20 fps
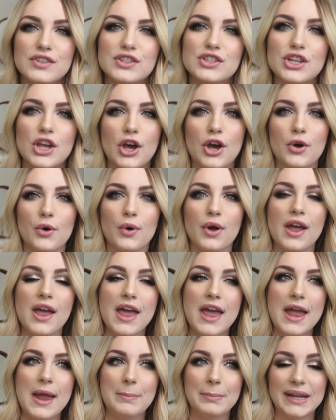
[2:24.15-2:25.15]
So
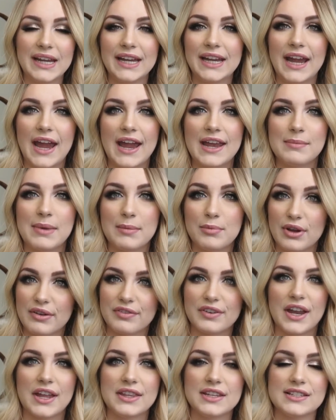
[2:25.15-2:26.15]
me and my
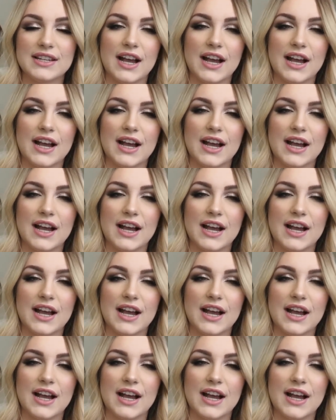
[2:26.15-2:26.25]
boyfriend at the